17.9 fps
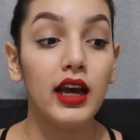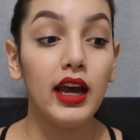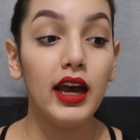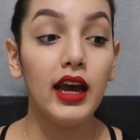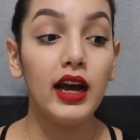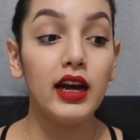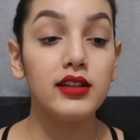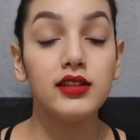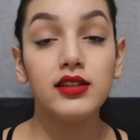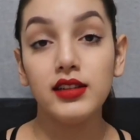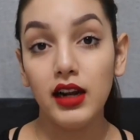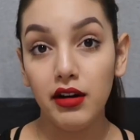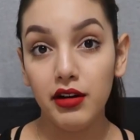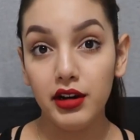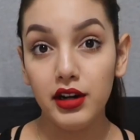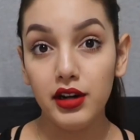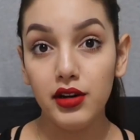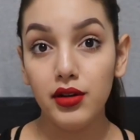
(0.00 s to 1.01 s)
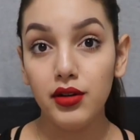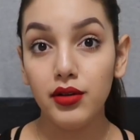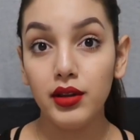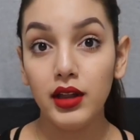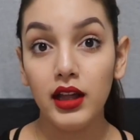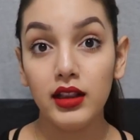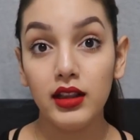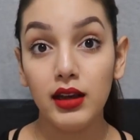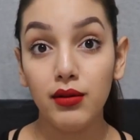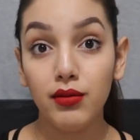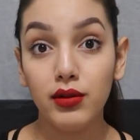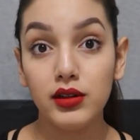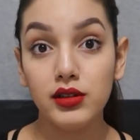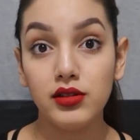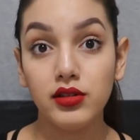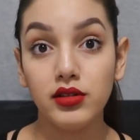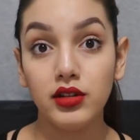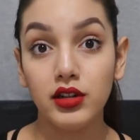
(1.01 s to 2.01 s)
And since I already knew that it
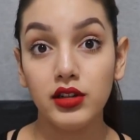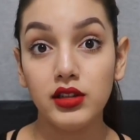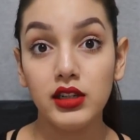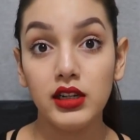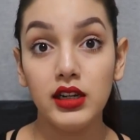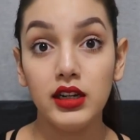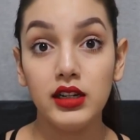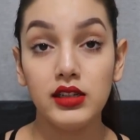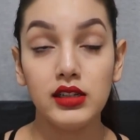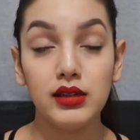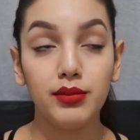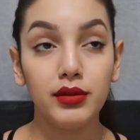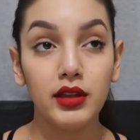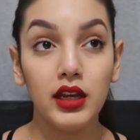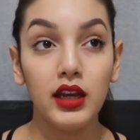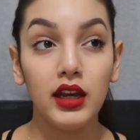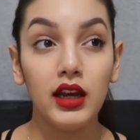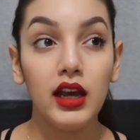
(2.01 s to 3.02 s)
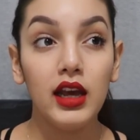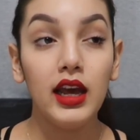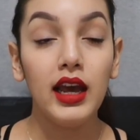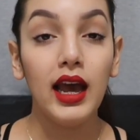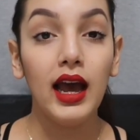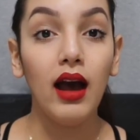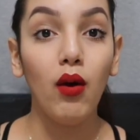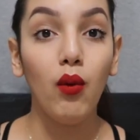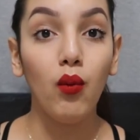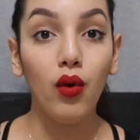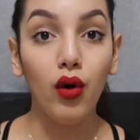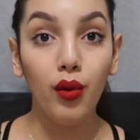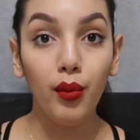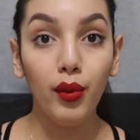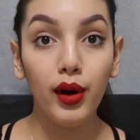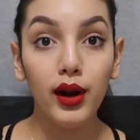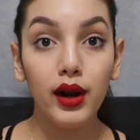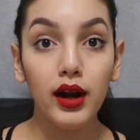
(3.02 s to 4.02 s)
was 13 something at
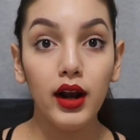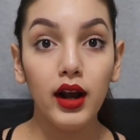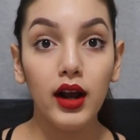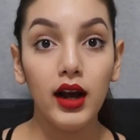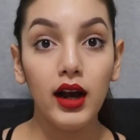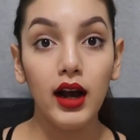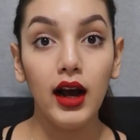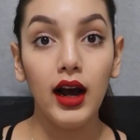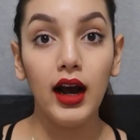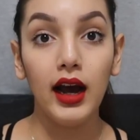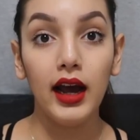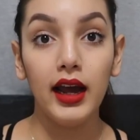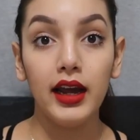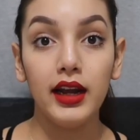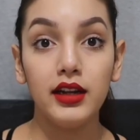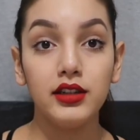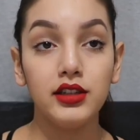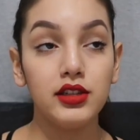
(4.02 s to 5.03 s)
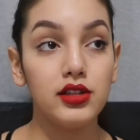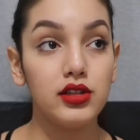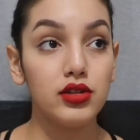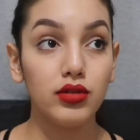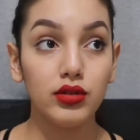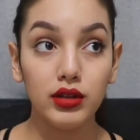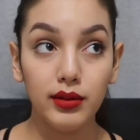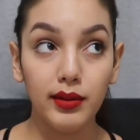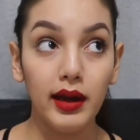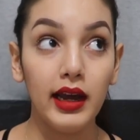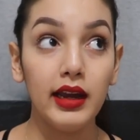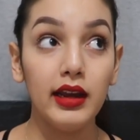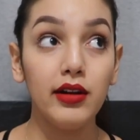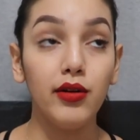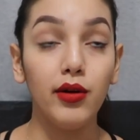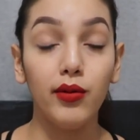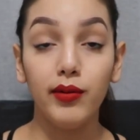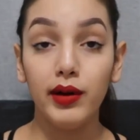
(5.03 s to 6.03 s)
Walmart, I just told him,
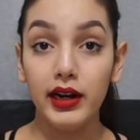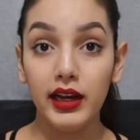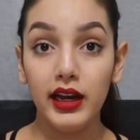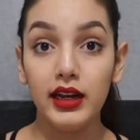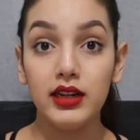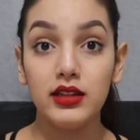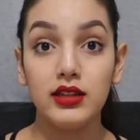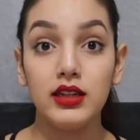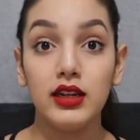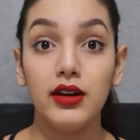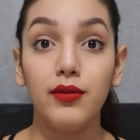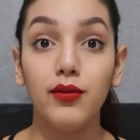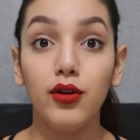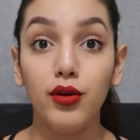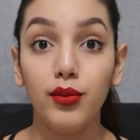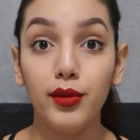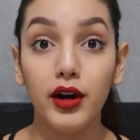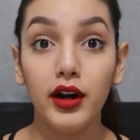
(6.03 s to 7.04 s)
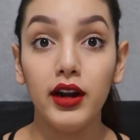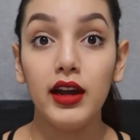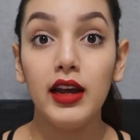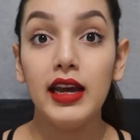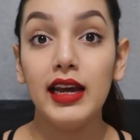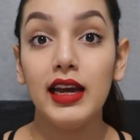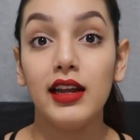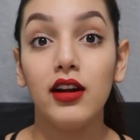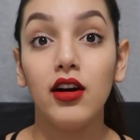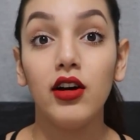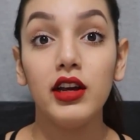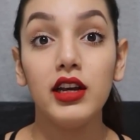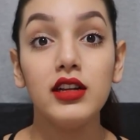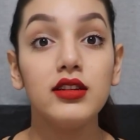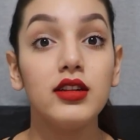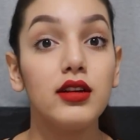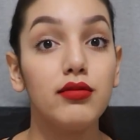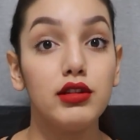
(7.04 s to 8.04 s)
went ahead and said Walmart, and all
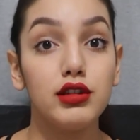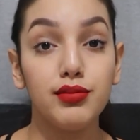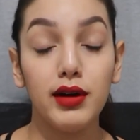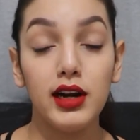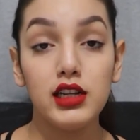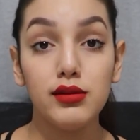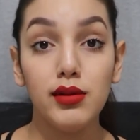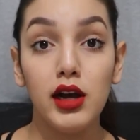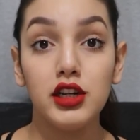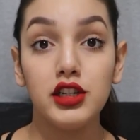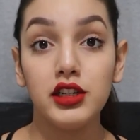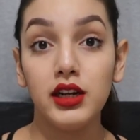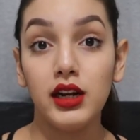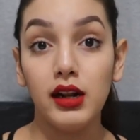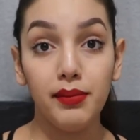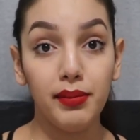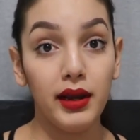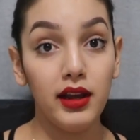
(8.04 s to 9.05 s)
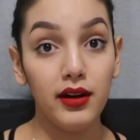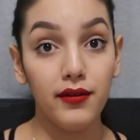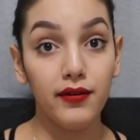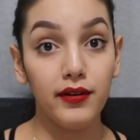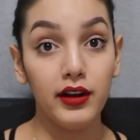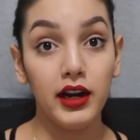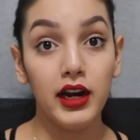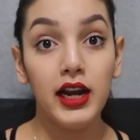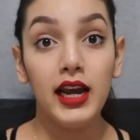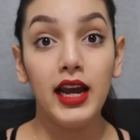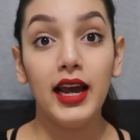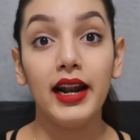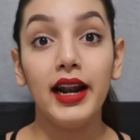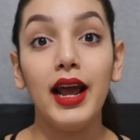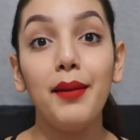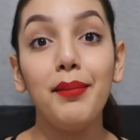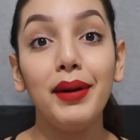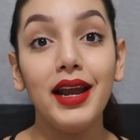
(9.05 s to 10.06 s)
he did was price match it, and I paid for it.
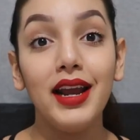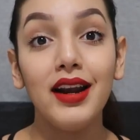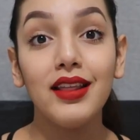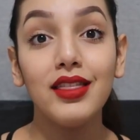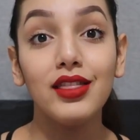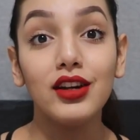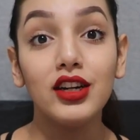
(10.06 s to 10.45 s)
And I paid